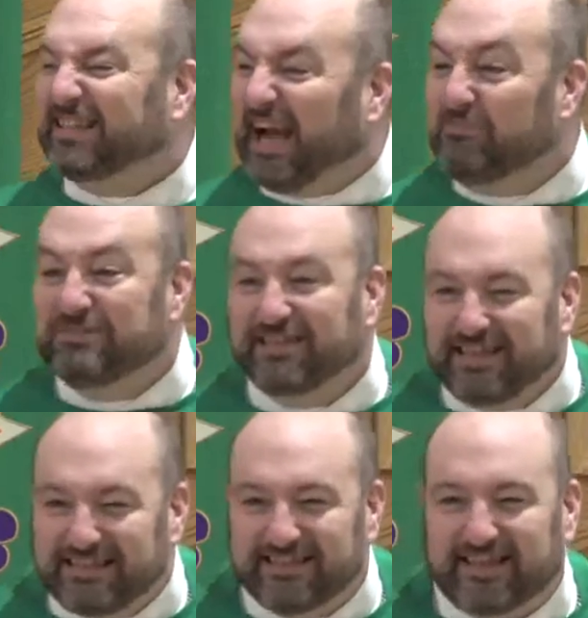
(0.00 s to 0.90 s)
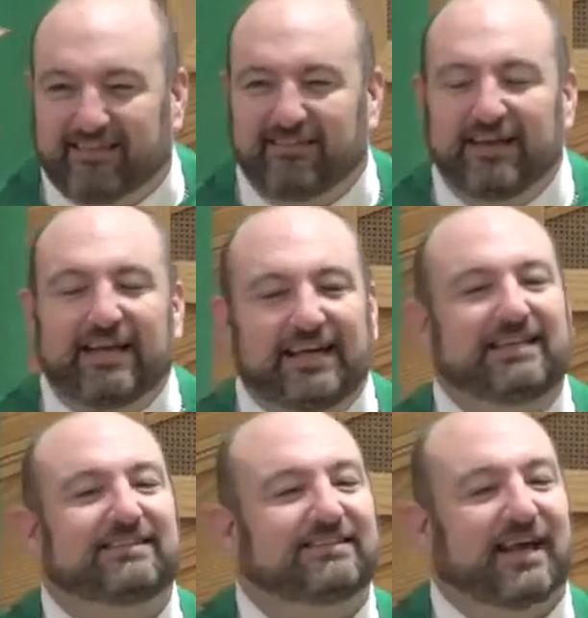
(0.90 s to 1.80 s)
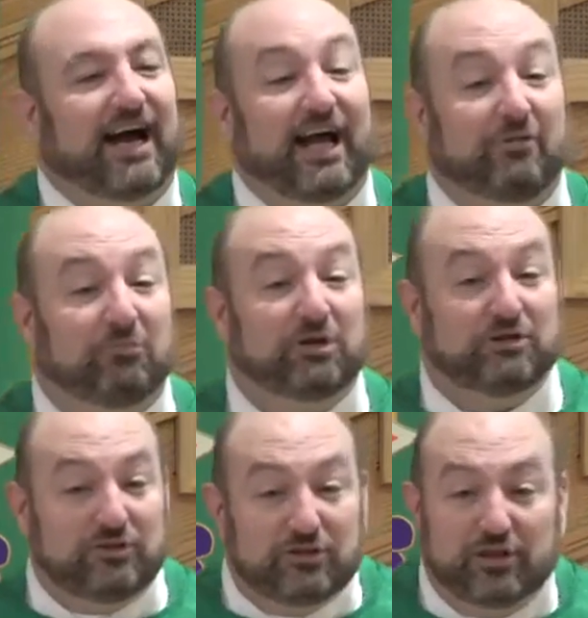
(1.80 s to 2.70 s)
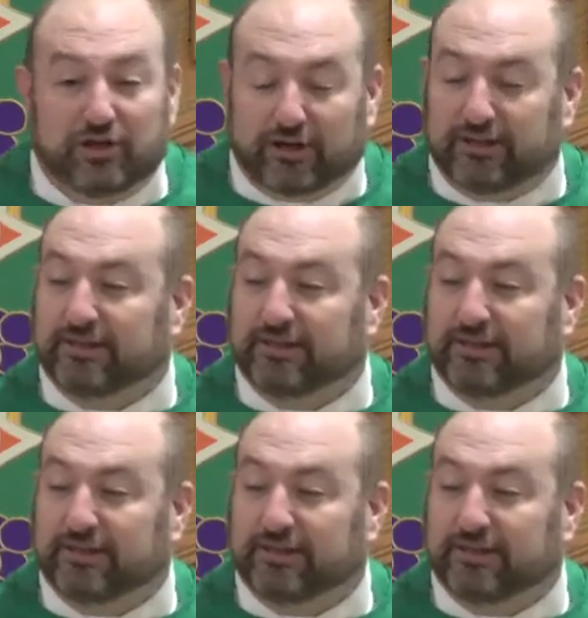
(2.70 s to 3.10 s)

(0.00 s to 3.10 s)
time to listen. It's time to look.